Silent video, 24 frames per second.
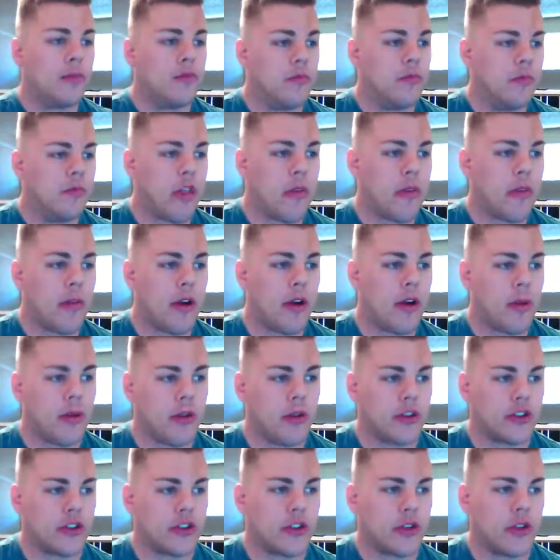Nothing better than able
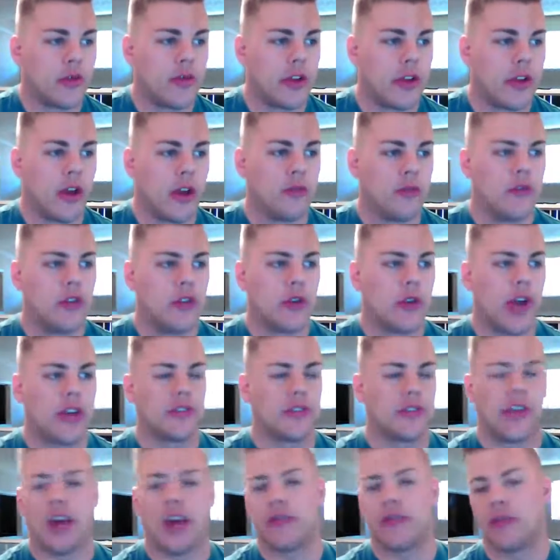to shoot 2 guys
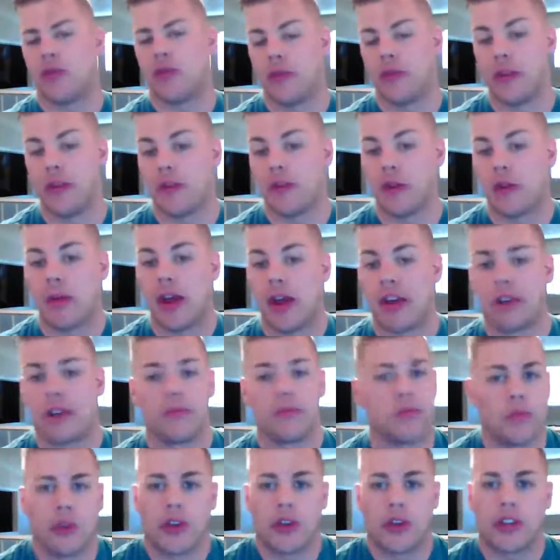down for 4 mana.
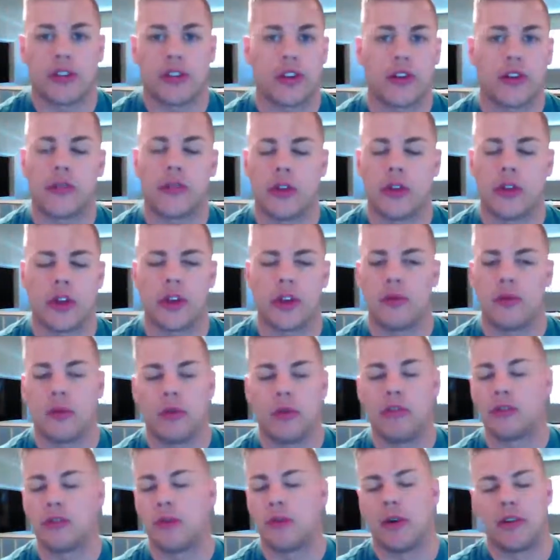Really good start. Really good
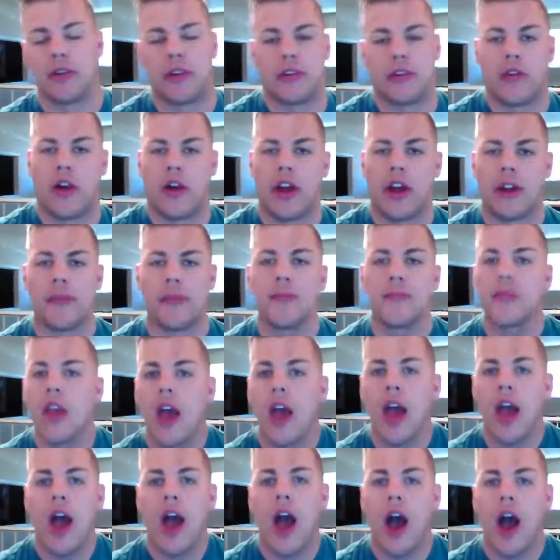removal spell here for red.
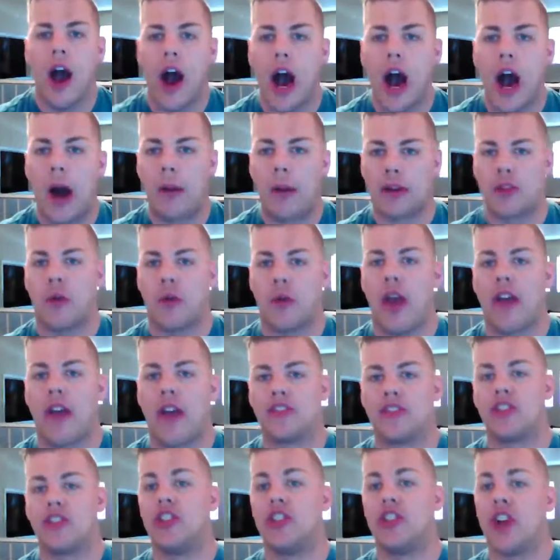Next one we have
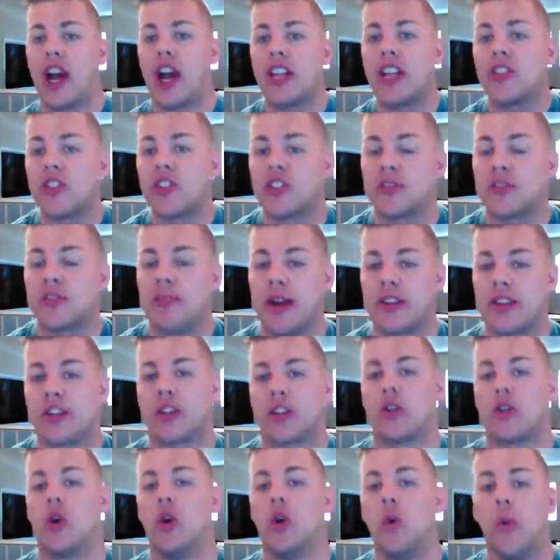is Giant
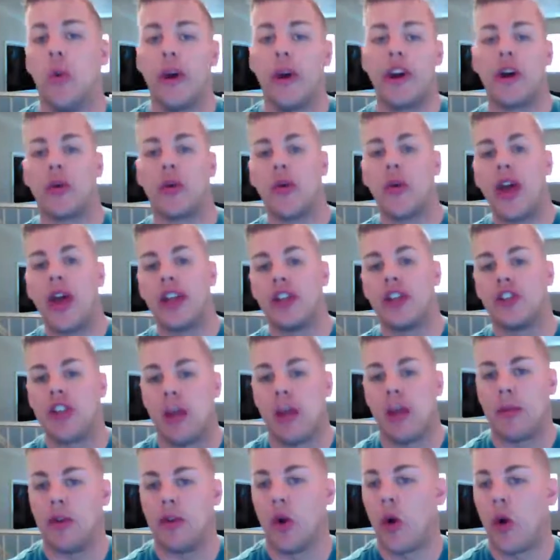Spectacle. 1 and a red
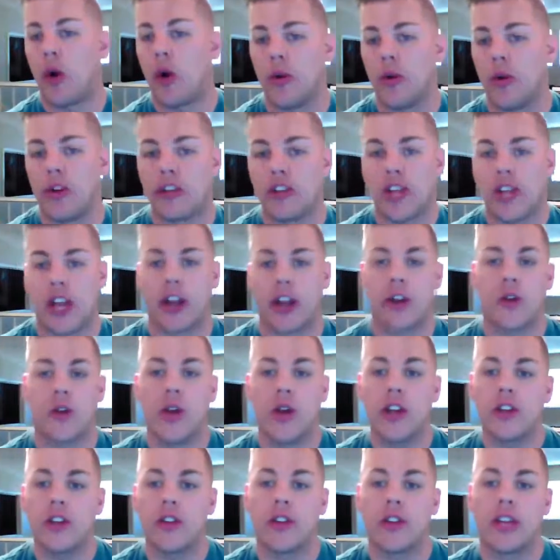enchantment or to enchant a
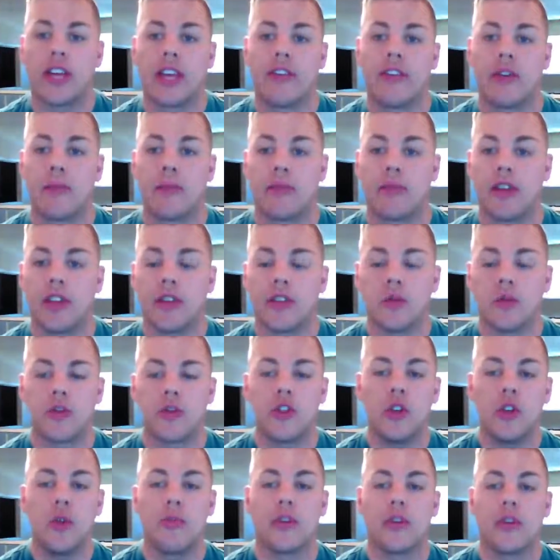creature that give it
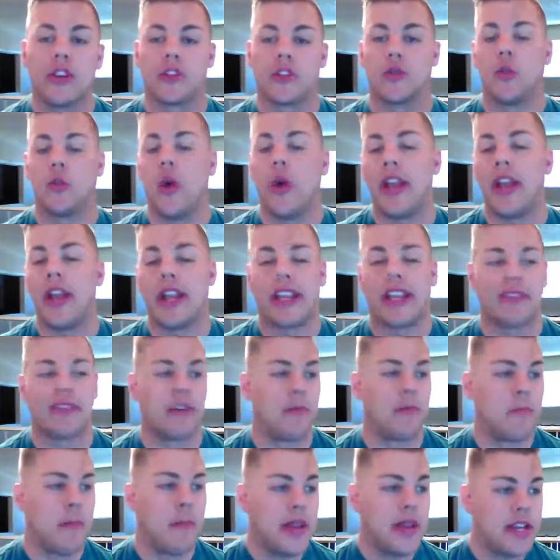+2/+1 and give it
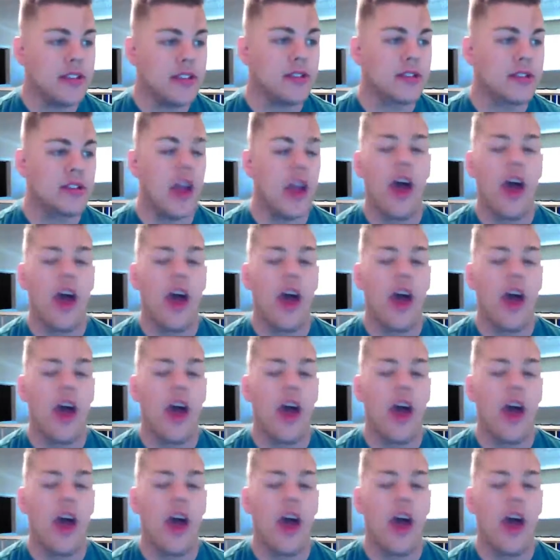menace.